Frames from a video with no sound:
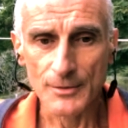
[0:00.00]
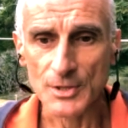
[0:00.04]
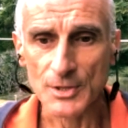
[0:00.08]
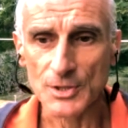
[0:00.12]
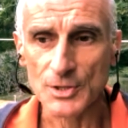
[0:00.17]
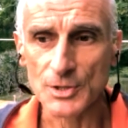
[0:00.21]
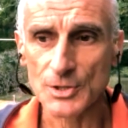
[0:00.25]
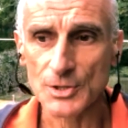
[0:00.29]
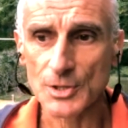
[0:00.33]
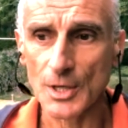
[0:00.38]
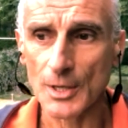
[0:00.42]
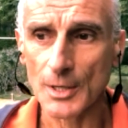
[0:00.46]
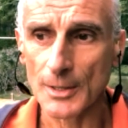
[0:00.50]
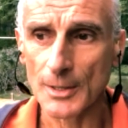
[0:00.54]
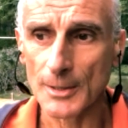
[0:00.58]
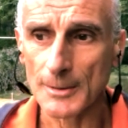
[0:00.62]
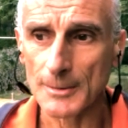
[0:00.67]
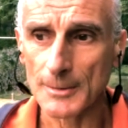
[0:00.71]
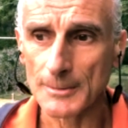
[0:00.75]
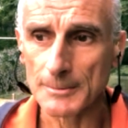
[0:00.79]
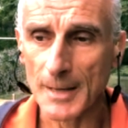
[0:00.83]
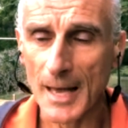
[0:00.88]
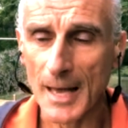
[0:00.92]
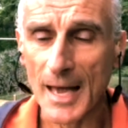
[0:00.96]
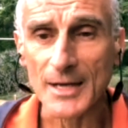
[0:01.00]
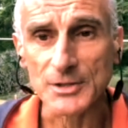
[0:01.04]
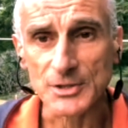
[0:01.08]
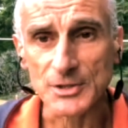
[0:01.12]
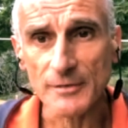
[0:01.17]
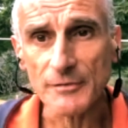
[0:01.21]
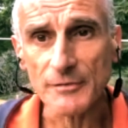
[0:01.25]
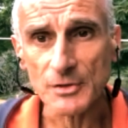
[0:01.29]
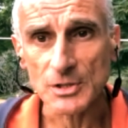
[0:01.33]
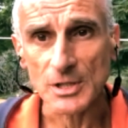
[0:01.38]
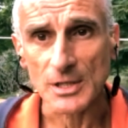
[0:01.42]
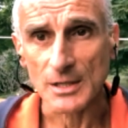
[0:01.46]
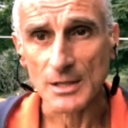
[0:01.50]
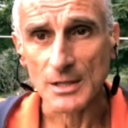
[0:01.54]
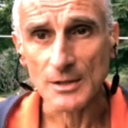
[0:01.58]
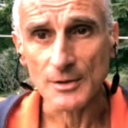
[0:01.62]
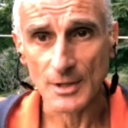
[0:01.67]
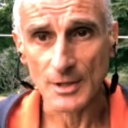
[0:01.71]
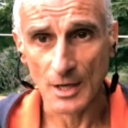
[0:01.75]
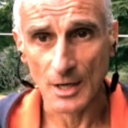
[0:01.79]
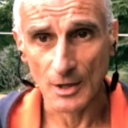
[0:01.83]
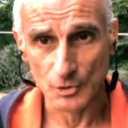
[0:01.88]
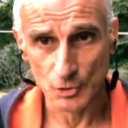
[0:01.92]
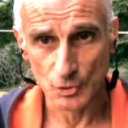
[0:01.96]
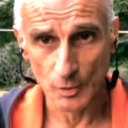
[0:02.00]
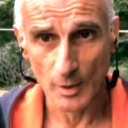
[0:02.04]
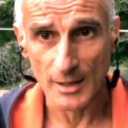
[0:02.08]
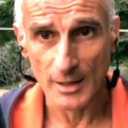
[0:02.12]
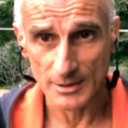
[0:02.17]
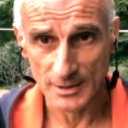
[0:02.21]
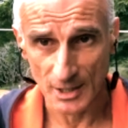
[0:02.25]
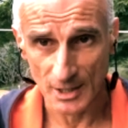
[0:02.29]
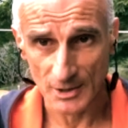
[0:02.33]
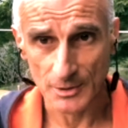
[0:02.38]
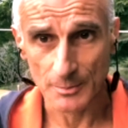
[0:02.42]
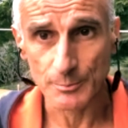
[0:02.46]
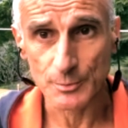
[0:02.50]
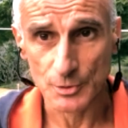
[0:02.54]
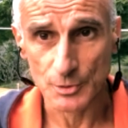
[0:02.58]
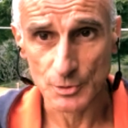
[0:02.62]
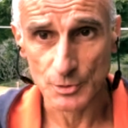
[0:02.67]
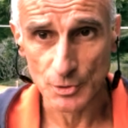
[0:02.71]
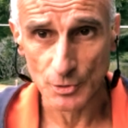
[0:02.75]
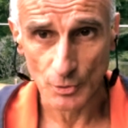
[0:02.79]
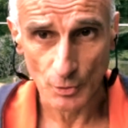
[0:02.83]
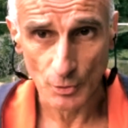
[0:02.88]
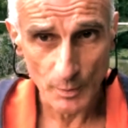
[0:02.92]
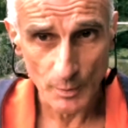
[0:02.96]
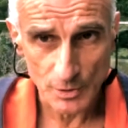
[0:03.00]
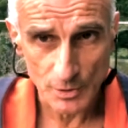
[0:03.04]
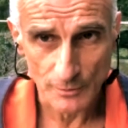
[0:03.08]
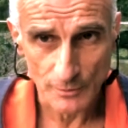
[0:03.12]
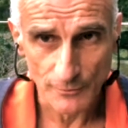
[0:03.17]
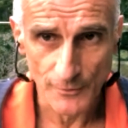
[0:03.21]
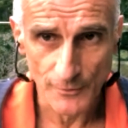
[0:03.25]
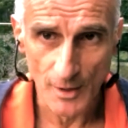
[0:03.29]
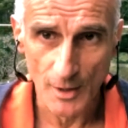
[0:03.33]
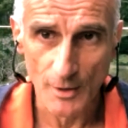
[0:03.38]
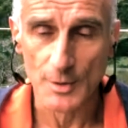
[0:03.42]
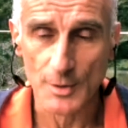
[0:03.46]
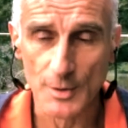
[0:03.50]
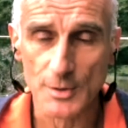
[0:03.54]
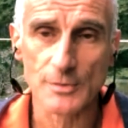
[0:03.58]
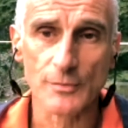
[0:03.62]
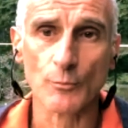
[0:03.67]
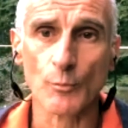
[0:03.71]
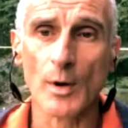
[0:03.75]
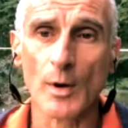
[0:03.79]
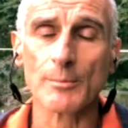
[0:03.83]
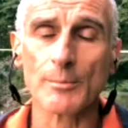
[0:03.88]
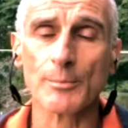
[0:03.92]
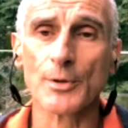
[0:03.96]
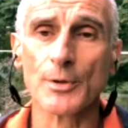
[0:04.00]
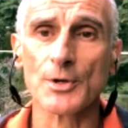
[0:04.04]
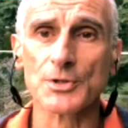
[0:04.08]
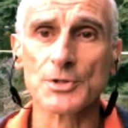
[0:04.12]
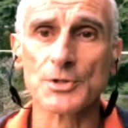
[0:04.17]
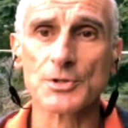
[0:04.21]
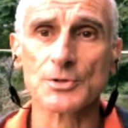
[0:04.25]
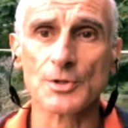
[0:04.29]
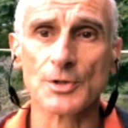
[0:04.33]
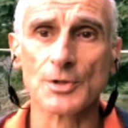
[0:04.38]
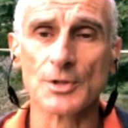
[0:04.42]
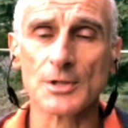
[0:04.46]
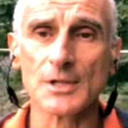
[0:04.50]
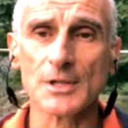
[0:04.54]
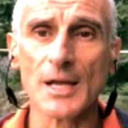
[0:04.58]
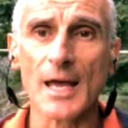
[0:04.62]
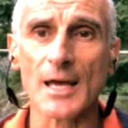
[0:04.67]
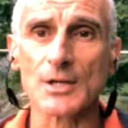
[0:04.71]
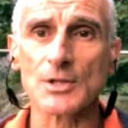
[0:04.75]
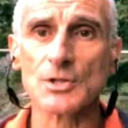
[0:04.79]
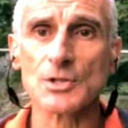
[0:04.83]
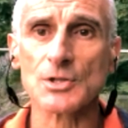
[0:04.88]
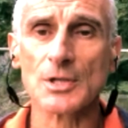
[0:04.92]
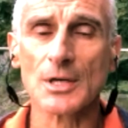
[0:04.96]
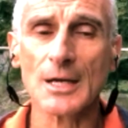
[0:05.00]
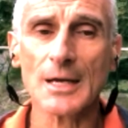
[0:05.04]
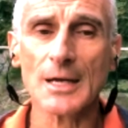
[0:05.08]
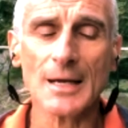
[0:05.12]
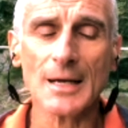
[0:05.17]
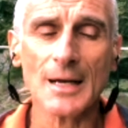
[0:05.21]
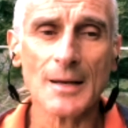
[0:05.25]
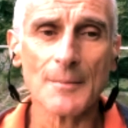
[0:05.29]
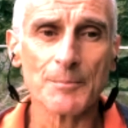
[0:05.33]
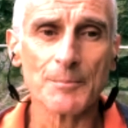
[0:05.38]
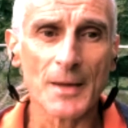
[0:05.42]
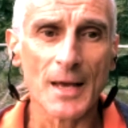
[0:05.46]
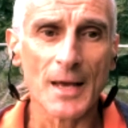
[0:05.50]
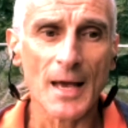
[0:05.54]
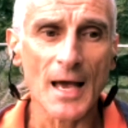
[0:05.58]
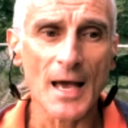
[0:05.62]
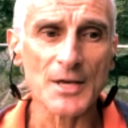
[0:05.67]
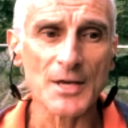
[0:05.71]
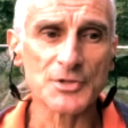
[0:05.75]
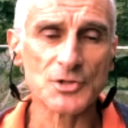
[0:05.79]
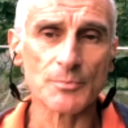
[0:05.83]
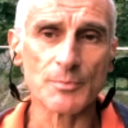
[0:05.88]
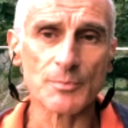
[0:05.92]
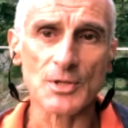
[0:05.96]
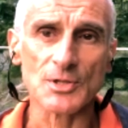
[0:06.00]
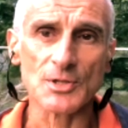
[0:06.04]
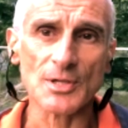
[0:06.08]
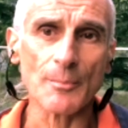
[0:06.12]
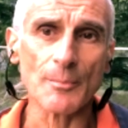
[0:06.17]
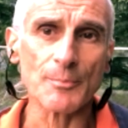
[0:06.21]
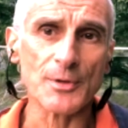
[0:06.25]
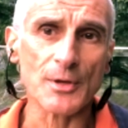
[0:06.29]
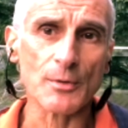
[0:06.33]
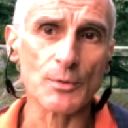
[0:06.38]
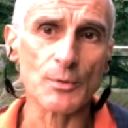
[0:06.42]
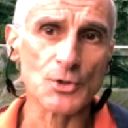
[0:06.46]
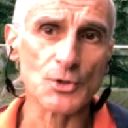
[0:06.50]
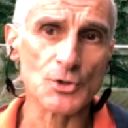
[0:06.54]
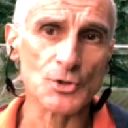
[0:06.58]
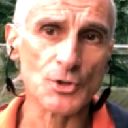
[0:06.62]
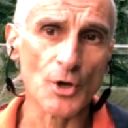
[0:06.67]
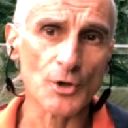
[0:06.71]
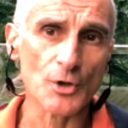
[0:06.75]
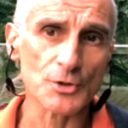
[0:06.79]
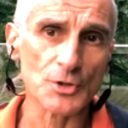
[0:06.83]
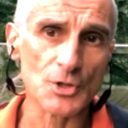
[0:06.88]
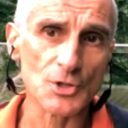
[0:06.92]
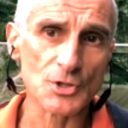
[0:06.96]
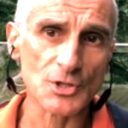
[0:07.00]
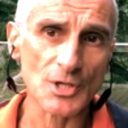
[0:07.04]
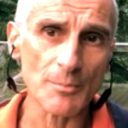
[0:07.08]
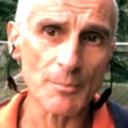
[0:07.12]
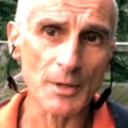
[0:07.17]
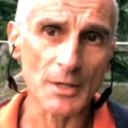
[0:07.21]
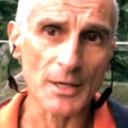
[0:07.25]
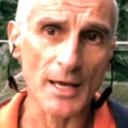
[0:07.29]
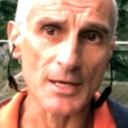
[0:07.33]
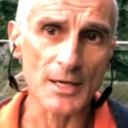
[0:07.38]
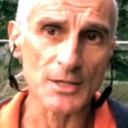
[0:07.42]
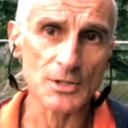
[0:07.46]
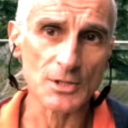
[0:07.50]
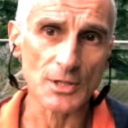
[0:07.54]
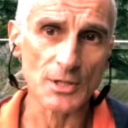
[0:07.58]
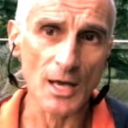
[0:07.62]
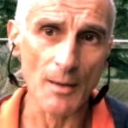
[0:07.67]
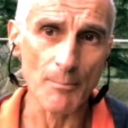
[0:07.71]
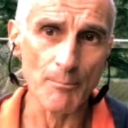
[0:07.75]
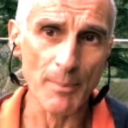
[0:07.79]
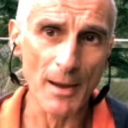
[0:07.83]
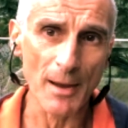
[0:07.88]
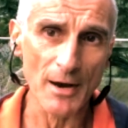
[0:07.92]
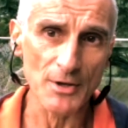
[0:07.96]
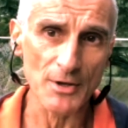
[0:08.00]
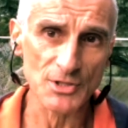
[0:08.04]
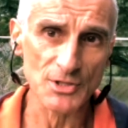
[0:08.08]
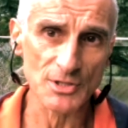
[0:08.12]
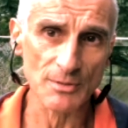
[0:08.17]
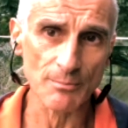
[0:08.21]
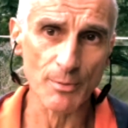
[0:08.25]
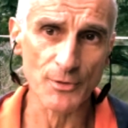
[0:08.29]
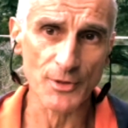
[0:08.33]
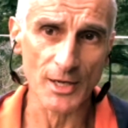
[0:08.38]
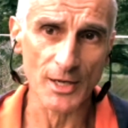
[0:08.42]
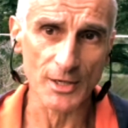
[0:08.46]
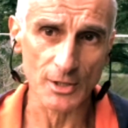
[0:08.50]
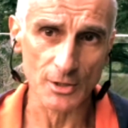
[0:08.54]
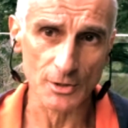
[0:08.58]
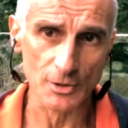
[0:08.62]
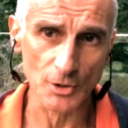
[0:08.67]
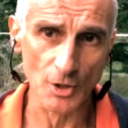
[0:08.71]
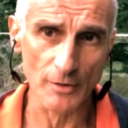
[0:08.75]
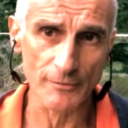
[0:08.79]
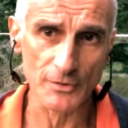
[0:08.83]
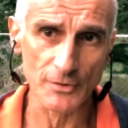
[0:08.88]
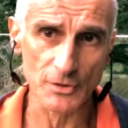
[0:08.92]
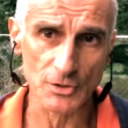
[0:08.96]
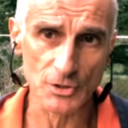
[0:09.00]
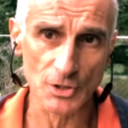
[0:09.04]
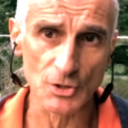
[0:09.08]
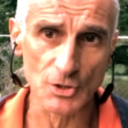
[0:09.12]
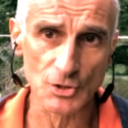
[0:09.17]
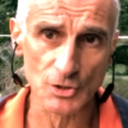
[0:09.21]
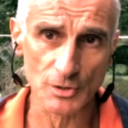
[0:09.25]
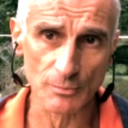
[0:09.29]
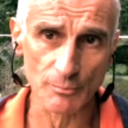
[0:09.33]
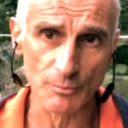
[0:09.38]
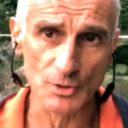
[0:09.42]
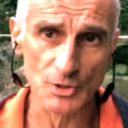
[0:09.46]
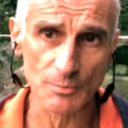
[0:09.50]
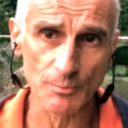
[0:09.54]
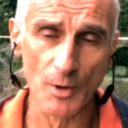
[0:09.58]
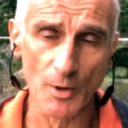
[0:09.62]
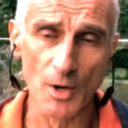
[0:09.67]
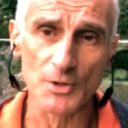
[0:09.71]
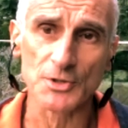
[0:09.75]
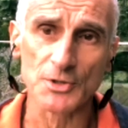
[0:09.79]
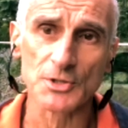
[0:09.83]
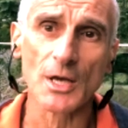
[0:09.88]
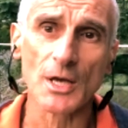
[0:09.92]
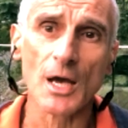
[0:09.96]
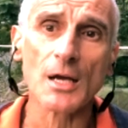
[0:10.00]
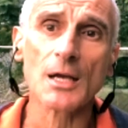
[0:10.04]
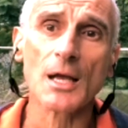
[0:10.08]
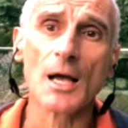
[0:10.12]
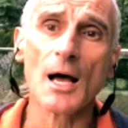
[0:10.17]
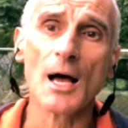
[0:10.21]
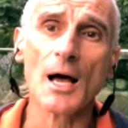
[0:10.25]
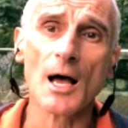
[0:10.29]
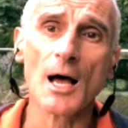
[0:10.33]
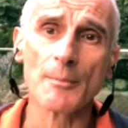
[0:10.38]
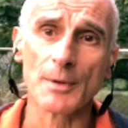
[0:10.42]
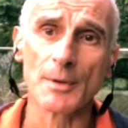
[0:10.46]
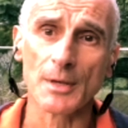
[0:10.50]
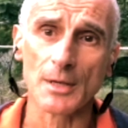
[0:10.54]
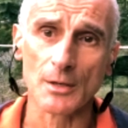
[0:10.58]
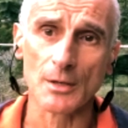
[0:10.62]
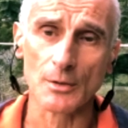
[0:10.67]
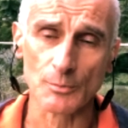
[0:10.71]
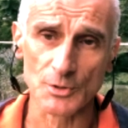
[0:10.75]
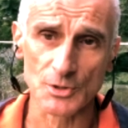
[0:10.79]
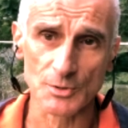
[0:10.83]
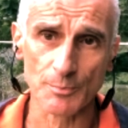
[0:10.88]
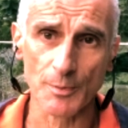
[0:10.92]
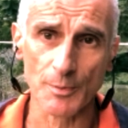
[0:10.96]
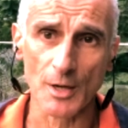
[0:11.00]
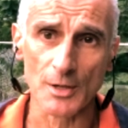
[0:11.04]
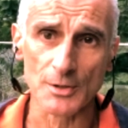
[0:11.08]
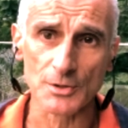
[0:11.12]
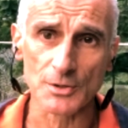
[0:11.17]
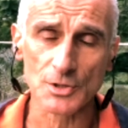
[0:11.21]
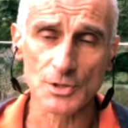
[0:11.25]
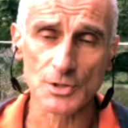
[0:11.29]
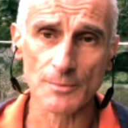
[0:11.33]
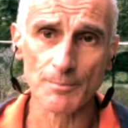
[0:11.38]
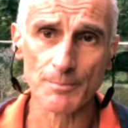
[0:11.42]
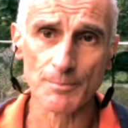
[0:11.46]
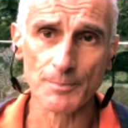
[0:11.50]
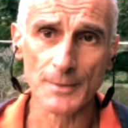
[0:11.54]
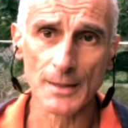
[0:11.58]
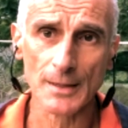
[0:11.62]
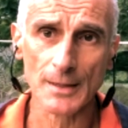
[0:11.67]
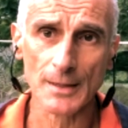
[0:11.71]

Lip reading: this activity that I'll try and get them to do, which varies from one person to the next, has to be something which is going to stimulate a parasympathetic nervous system response, a calming response.